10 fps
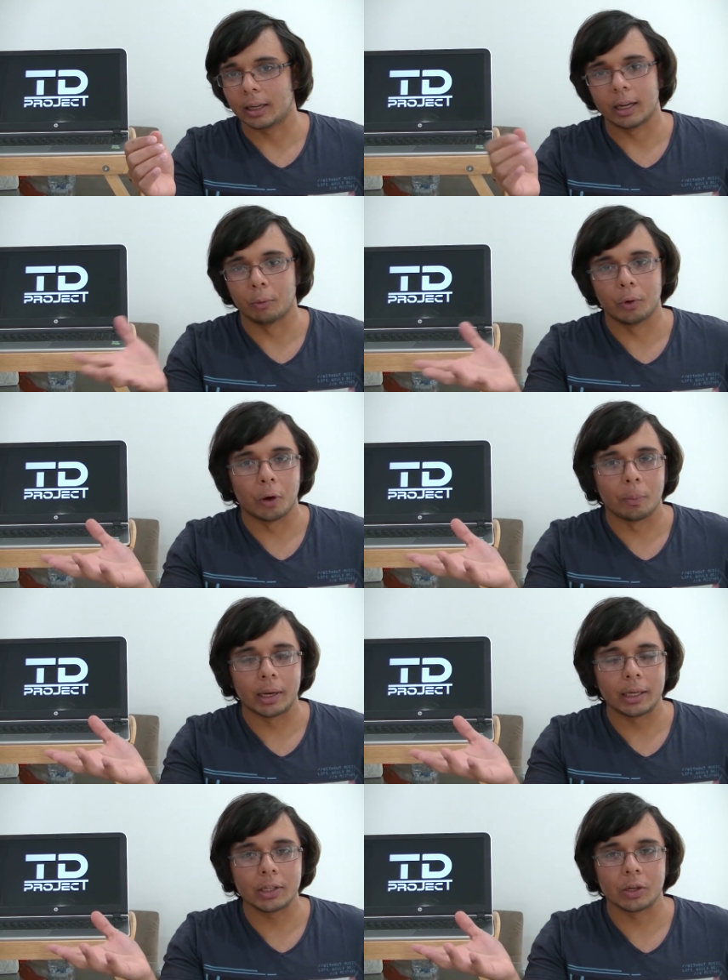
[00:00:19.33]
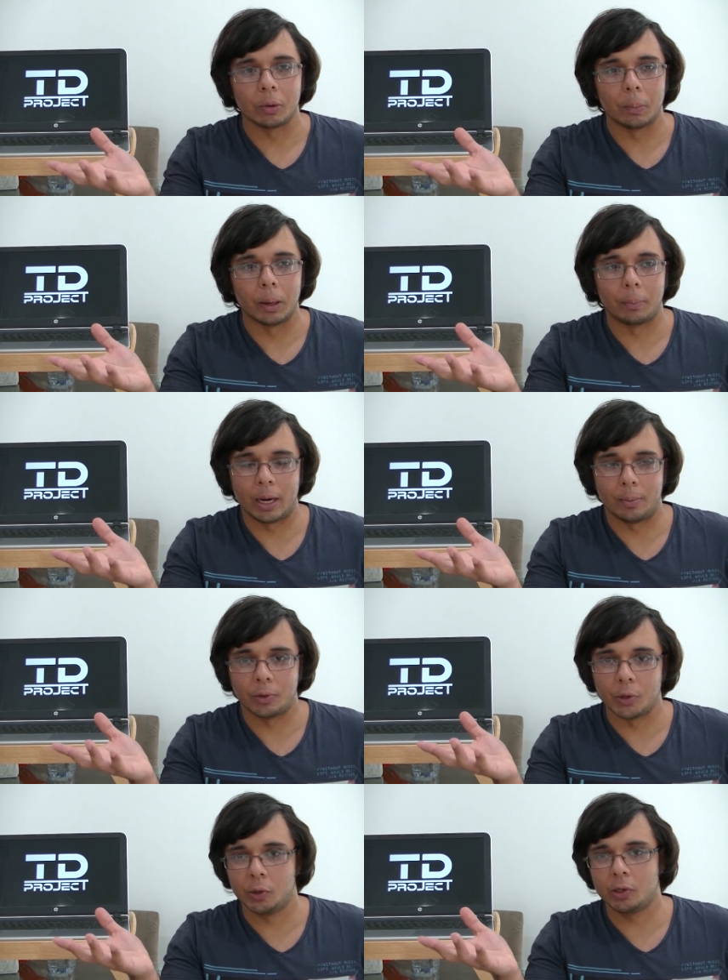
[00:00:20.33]
it would not be an issue. But people
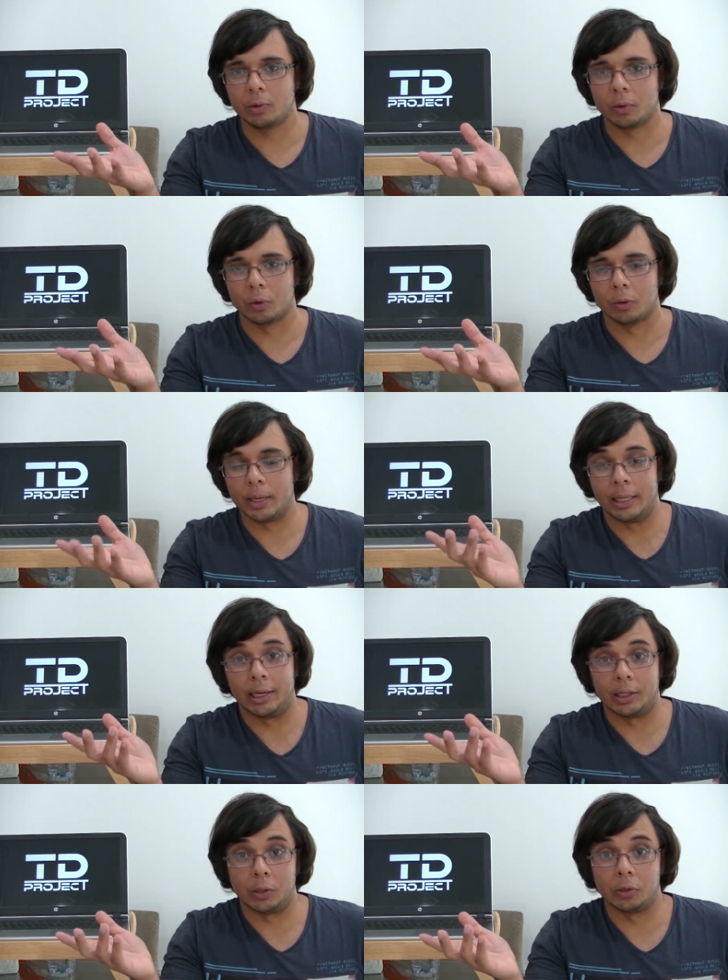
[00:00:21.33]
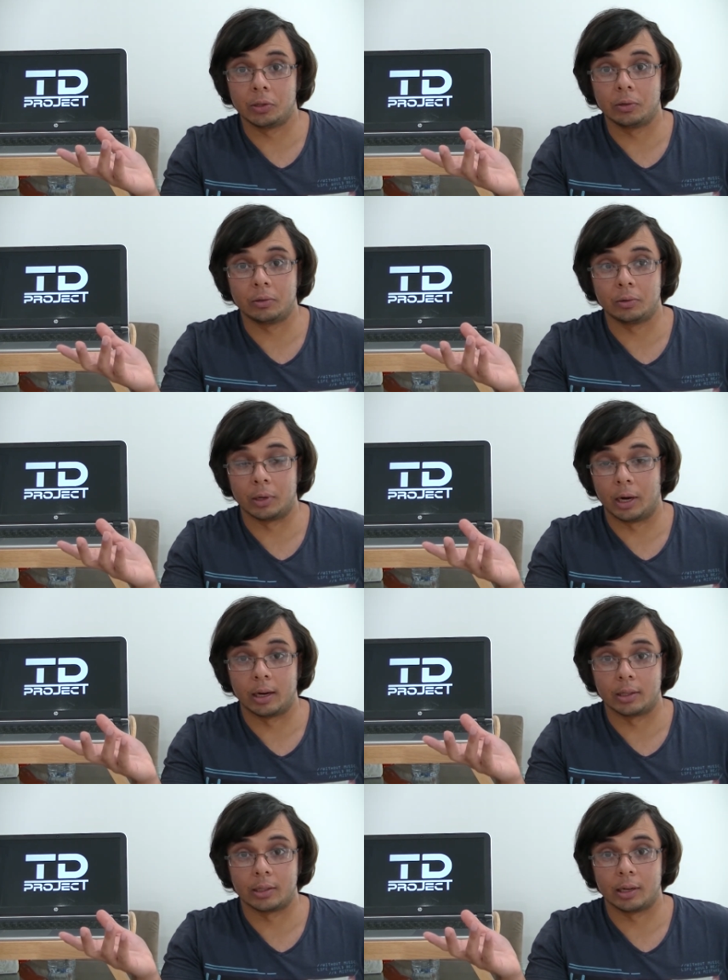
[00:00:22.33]
choose to ignore them and then it turns into an
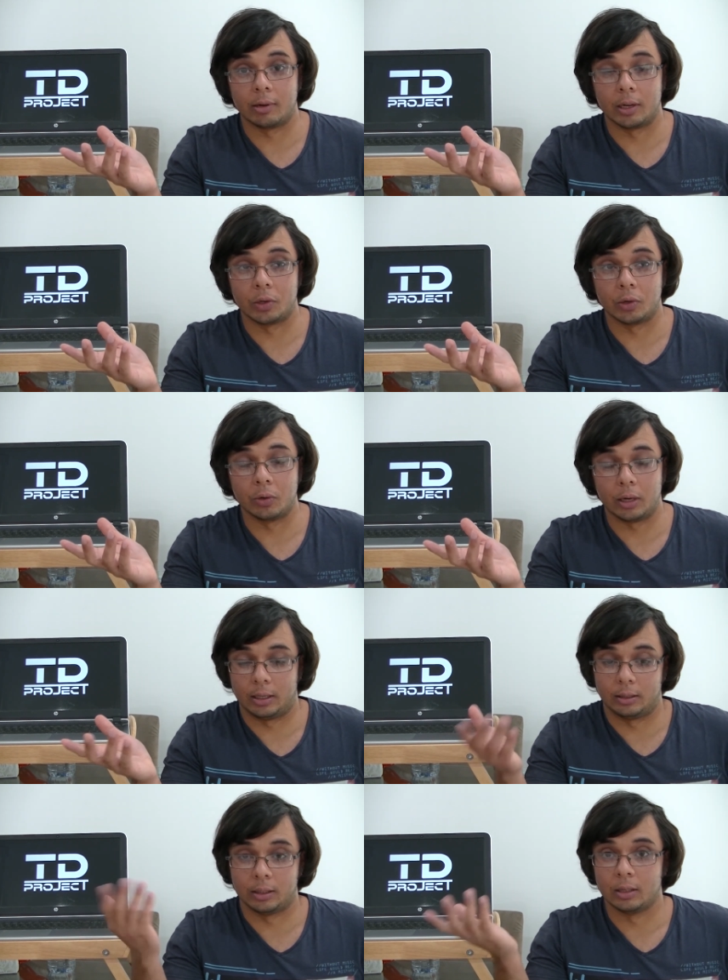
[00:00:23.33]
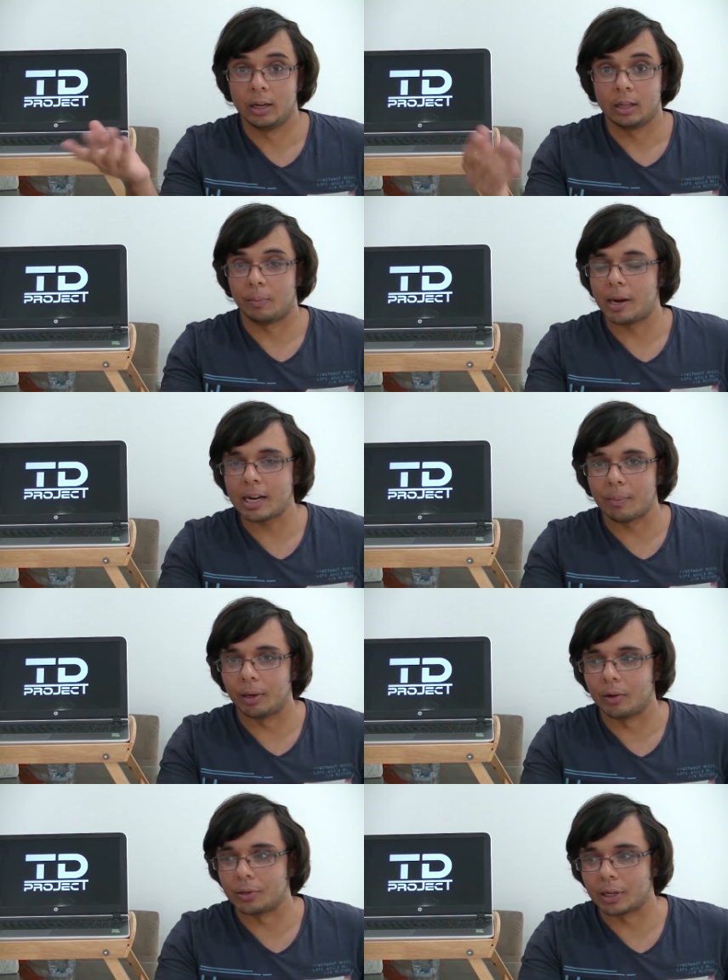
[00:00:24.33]
unnecessary issue and it just, the media
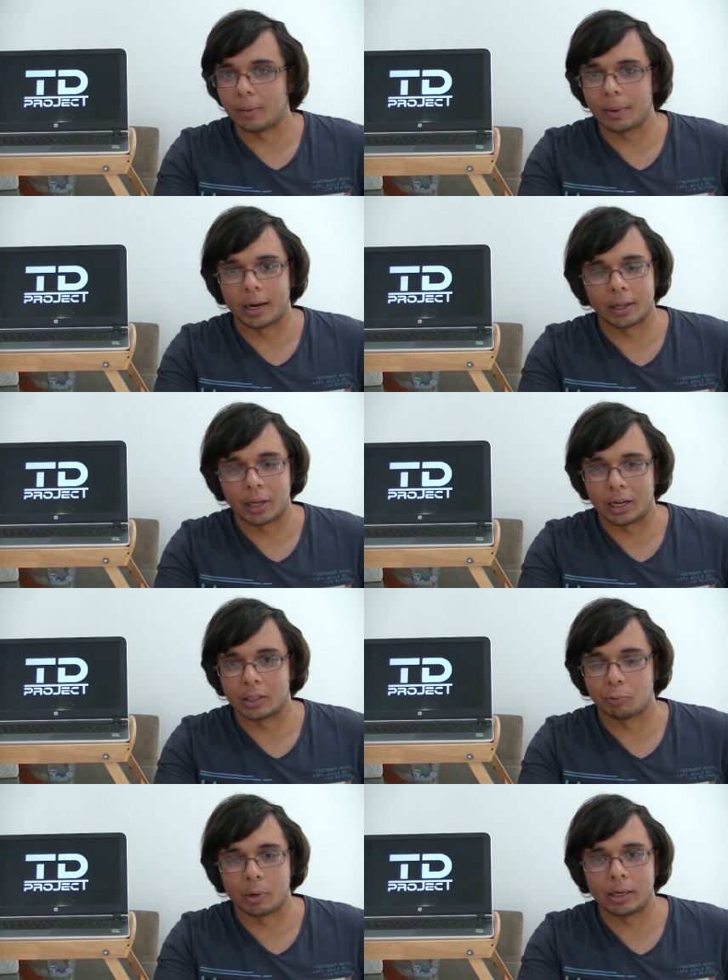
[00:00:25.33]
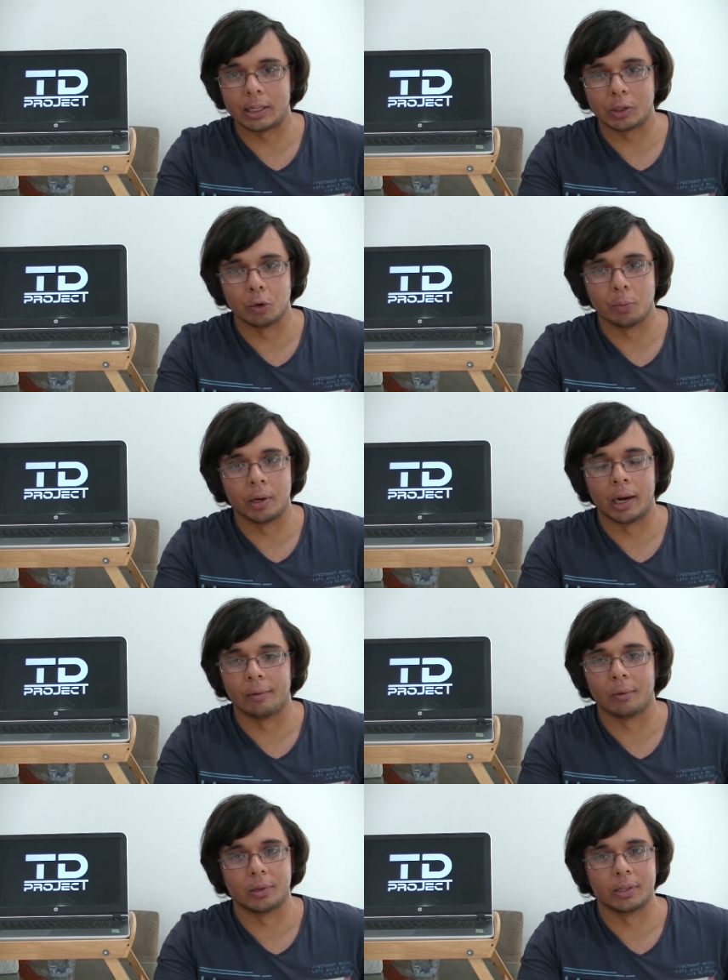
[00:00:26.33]
blows it up and I think it's really stupid and
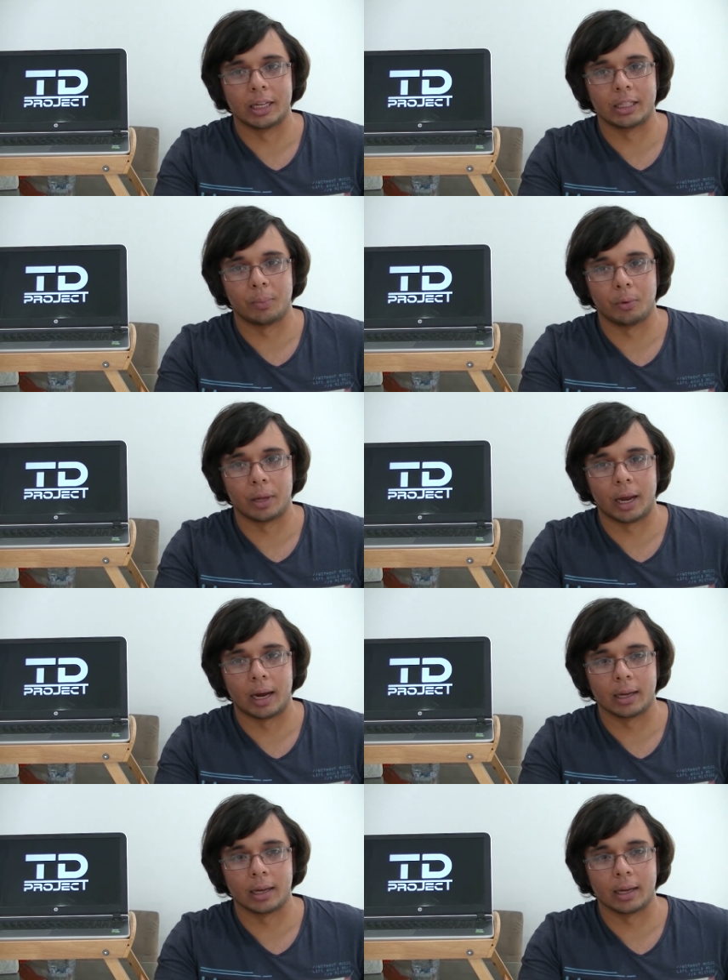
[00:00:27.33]
everyone just needs to pull their,